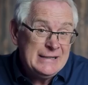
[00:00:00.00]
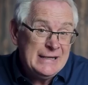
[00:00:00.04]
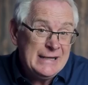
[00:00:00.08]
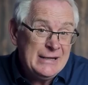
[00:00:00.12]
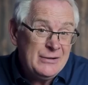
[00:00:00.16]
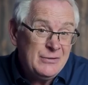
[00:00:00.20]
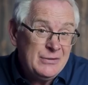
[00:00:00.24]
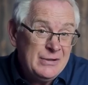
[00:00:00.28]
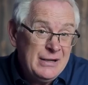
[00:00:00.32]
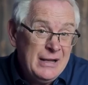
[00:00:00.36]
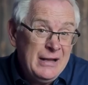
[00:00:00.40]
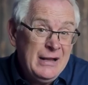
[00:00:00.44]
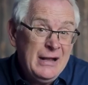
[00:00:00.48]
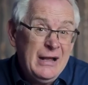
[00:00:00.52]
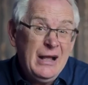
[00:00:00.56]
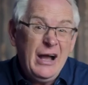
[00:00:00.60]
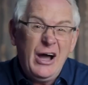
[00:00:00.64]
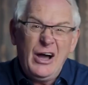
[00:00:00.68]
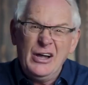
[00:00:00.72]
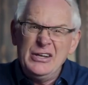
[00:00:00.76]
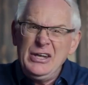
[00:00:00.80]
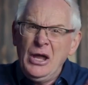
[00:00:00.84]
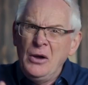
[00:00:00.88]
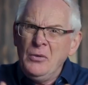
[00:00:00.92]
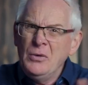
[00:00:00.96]
Now,
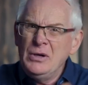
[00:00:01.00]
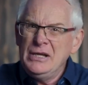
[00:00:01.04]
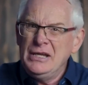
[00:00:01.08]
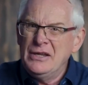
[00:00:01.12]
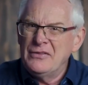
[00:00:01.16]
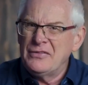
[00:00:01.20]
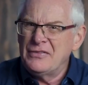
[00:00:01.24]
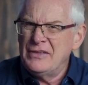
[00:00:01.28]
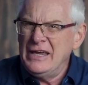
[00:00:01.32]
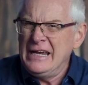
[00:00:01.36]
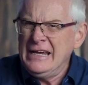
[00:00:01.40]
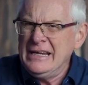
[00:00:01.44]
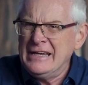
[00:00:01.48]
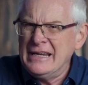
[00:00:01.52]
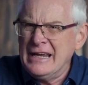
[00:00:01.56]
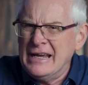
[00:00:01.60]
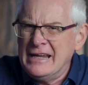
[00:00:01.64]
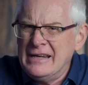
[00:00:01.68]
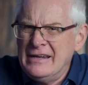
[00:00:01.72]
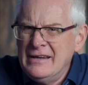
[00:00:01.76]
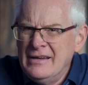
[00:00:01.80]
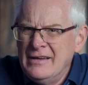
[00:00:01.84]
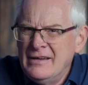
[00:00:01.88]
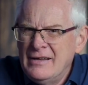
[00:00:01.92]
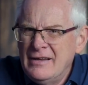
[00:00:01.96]
I know what you're
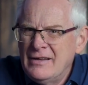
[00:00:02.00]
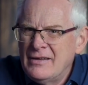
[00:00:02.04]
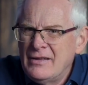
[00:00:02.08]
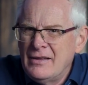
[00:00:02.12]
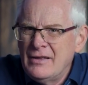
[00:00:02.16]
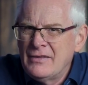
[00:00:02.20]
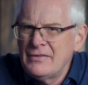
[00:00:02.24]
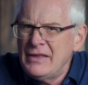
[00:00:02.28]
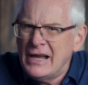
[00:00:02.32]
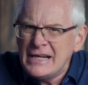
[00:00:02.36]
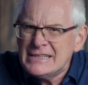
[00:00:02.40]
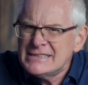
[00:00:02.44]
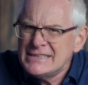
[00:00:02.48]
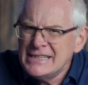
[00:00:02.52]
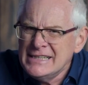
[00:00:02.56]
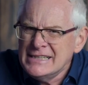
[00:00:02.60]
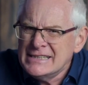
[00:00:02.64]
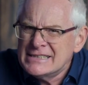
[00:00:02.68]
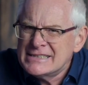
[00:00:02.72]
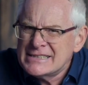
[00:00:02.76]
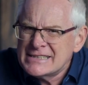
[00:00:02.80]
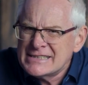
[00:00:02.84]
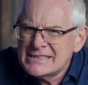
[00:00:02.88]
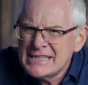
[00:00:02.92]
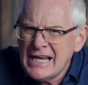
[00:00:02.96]
thinking. That's
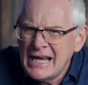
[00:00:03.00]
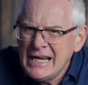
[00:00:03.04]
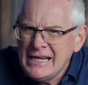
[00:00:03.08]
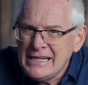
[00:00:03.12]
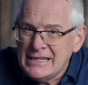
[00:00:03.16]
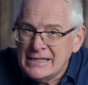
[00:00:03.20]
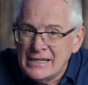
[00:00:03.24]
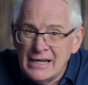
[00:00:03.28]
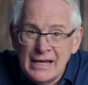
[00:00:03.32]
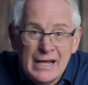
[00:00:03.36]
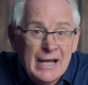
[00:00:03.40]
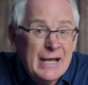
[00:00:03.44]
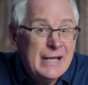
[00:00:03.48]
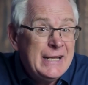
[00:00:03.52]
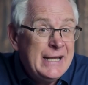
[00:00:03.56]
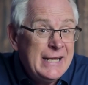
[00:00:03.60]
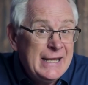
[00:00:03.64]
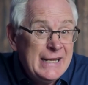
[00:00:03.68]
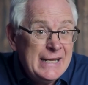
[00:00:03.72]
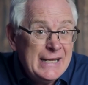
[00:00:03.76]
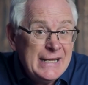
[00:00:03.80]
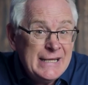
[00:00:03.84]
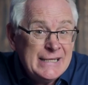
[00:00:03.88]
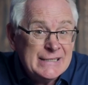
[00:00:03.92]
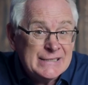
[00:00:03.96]
insane, and
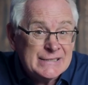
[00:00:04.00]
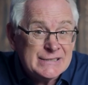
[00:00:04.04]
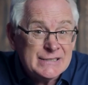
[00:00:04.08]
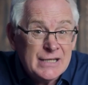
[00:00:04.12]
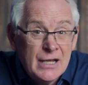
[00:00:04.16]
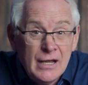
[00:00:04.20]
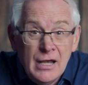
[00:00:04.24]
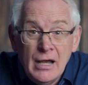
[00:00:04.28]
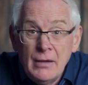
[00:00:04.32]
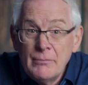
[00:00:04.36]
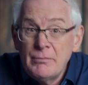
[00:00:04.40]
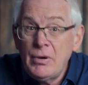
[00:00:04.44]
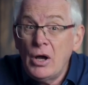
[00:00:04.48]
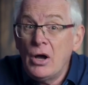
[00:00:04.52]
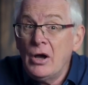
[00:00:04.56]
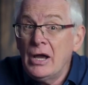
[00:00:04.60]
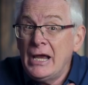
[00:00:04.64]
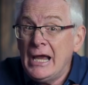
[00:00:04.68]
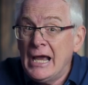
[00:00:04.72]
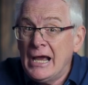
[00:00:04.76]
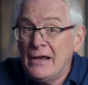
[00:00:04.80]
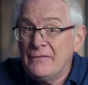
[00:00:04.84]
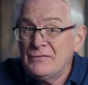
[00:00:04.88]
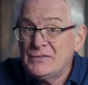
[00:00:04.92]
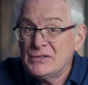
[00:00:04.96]
it is. But I
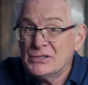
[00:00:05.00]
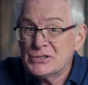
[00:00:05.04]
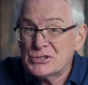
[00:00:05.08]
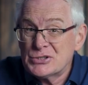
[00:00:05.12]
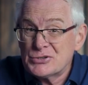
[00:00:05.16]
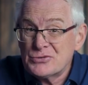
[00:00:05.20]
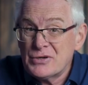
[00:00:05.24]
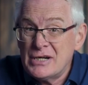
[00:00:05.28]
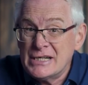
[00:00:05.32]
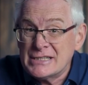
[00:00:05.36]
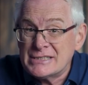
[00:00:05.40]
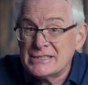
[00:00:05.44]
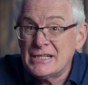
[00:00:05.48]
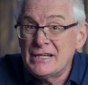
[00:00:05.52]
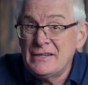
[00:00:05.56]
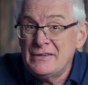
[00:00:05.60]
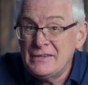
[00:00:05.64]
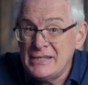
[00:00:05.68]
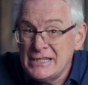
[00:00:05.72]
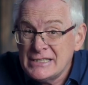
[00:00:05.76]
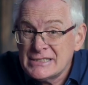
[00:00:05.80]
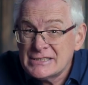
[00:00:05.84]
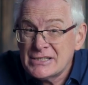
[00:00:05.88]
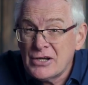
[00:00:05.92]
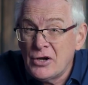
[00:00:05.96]
have to stress that
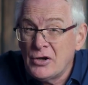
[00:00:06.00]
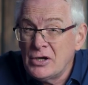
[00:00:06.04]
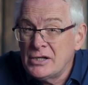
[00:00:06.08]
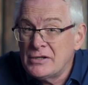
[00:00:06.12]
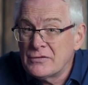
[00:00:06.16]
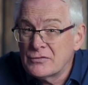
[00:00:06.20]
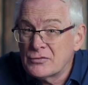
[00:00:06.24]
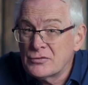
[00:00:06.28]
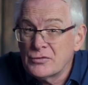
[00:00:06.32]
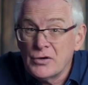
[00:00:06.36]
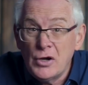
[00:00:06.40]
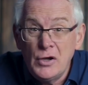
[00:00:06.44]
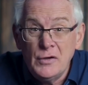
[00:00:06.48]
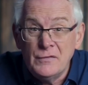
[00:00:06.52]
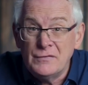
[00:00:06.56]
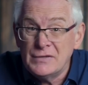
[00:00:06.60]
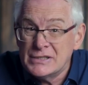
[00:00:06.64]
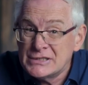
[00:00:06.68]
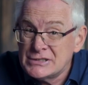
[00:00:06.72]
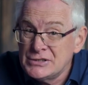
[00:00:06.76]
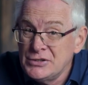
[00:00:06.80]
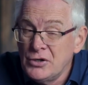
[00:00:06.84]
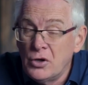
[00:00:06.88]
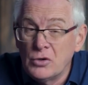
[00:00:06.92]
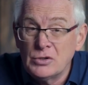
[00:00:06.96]
this kind of growth
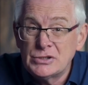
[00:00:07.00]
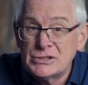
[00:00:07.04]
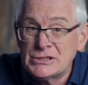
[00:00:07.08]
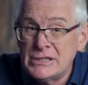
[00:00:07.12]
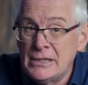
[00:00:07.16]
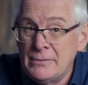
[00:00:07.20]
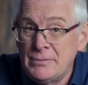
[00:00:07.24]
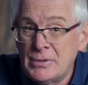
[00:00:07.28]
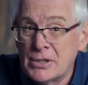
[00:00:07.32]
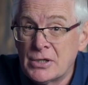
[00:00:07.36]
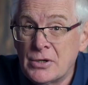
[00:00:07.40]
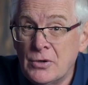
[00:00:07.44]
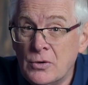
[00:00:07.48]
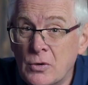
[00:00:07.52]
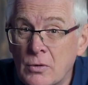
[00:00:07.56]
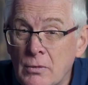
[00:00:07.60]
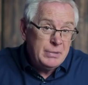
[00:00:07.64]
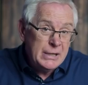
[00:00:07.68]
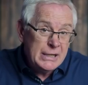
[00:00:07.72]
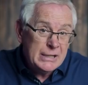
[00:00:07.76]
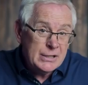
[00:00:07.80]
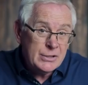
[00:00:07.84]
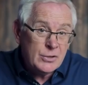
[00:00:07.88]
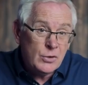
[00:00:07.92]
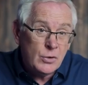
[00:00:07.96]
is not typical.
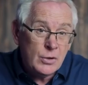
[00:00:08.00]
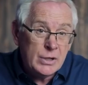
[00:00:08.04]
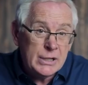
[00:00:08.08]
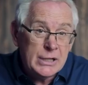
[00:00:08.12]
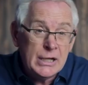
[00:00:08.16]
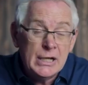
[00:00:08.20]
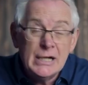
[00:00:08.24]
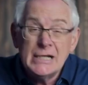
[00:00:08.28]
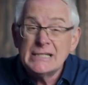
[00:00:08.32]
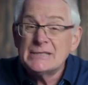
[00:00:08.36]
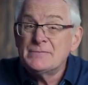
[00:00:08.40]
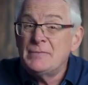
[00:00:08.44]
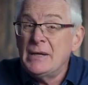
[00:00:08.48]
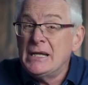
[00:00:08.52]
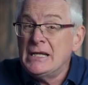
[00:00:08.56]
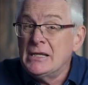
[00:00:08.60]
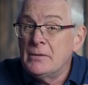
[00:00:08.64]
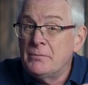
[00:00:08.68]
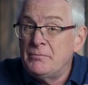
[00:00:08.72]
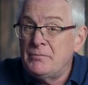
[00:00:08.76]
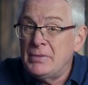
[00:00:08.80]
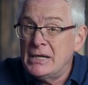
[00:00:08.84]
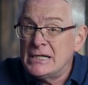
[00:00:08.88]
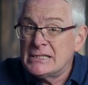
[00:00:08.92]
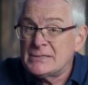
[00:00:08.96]
Bitcoin has been the
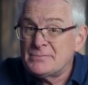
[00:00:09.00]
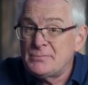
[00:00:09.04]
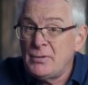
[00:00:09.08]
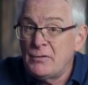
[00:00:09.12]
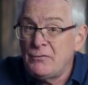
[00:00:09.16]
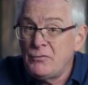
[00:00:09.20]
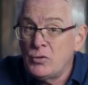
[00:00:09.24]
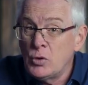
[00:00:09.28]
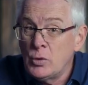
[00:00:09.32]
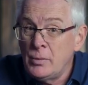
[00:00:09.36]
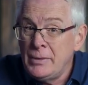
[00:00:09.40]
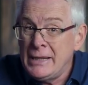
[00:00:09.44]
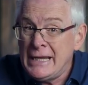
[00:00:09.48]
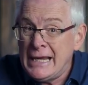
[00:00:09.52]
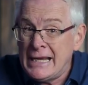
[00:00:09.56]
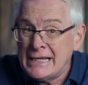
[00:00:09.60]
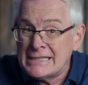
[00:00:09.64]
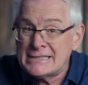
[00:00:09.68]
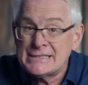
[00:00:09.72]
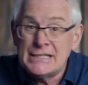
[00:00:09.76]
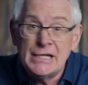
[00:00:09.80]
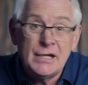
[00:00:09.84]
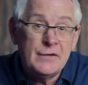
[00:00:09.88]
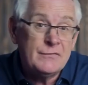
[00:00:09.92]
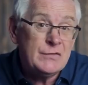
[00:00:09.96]
best performing
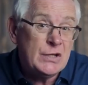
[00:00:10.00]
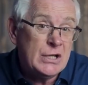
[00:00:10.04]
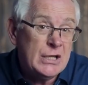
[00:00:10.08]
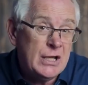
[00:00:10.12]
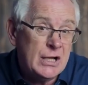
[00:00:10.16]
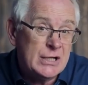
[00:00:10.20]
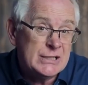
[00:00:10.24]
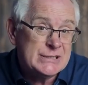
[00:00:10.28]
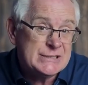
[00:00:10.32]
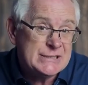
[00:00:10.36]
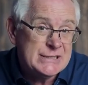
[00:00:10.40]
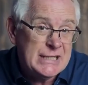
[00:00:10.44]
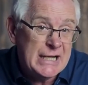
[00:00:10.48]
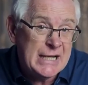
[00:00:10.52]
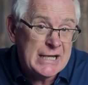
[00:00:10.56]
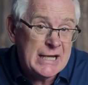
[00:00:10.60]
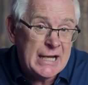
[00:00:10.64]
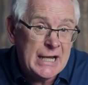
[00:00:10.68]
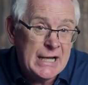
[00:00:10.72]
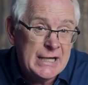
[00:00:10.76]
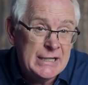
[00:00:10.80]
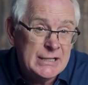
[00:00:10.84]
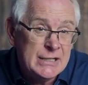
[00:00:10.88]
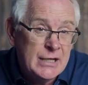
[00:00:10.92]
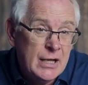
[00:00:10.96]
asset of the last
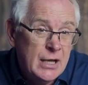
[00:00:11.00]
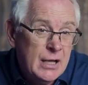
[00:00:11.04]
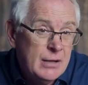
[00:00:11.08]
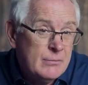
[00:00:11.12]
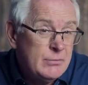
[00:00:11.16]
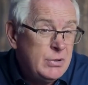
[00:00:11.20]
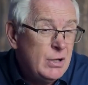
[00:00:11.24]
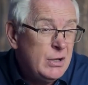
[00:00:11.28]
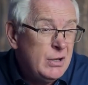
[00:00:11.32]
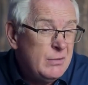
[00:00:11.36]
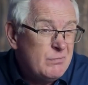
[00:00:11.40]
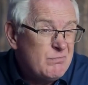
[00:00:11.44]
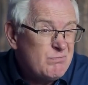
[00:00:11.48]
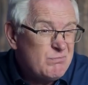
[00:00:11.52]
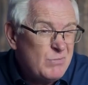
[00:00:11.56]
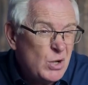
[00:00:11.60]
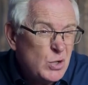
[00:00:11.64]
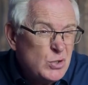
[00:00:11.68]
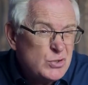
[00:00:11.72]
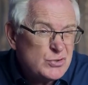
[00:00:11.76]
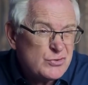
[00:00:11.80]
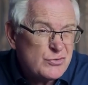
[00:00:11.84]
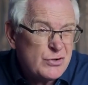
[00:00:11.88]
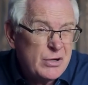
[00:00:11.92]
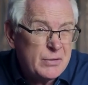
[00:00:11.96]
decade, but
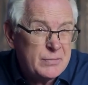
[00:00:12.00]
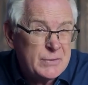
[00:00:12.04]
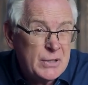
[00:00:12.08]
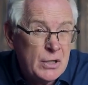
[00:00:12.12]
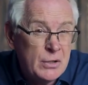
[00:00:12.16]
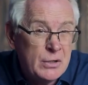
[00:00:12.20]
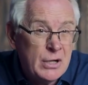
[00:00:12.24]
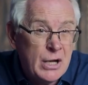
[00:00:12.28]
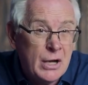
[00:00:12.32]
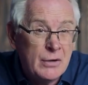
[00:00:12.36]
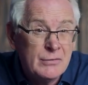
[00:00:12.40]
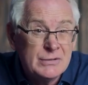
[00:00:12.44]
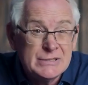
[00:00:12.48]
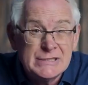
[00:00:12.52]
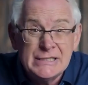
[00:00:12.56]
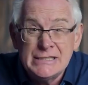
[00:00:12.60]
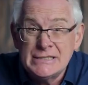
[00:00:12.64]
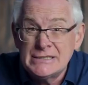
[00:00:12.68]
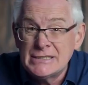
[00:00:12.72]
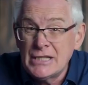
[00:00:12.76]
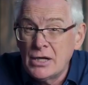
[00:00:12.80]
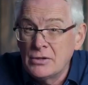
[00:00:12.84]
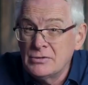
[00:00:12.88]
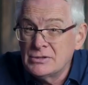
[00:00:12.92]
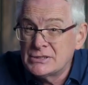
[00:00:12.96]
most
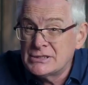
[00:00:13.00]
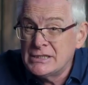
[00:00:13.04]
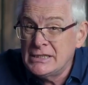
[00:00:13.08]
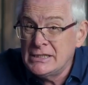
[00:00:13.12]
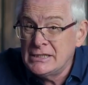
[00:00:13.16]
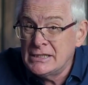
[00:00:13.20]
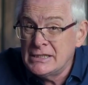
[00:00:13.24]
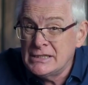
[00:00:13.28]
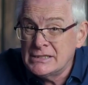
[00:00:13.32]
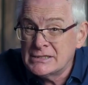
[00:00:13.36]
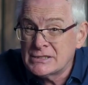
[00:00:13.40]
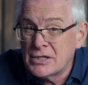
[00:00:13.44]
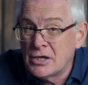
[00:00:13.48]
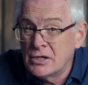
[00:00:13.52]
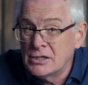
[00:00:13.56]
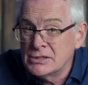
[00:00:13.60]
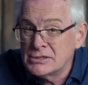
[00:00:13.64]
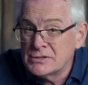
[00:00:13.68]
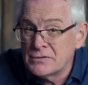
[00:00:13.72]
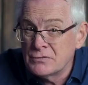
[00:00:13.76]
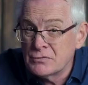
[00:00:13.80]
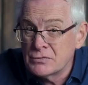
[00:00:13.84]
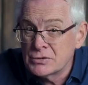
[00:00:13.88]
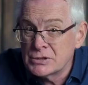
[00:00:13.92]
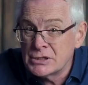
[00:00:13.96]
cryptocurrencies don't see these
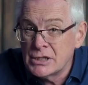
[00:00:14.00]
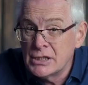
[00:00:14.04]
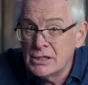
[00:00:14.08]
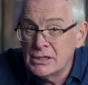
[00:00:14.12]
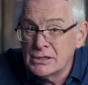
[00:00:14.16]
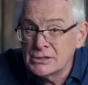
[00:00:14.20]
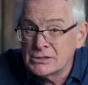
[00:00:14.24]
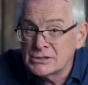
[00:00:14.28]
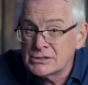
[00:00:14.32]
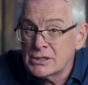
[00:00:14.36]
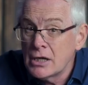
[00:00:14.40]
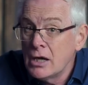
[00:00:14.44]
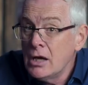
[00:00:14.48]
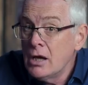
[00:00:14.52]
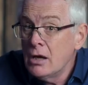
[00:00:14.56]
kinds of returns.